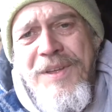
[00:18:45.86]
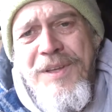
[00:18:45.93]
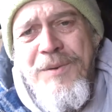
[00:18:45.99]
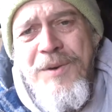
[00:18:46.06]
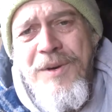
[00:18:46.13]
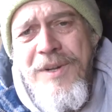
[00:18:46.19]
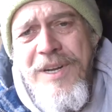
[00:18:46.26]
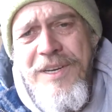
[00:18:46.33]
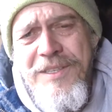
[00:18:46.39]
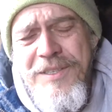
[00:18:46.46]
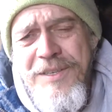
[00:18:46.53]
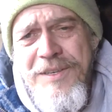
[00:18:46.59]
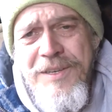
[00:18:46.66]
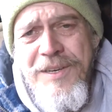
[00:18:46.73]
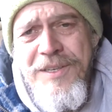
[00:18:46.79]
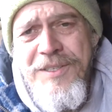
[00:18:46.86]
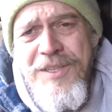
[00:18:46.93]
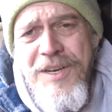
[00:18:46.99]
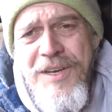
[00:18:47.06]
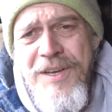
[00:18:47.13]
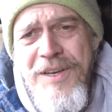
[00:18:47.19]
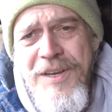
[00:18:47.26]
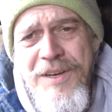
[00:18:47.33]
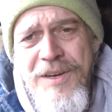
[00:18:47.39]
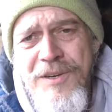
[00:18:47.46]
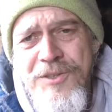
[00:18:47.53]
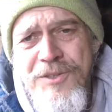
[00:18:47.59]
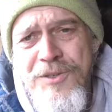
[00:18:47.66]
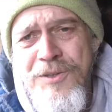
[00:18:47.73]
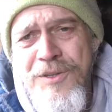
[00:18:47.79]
there we are, lads, guys. I'll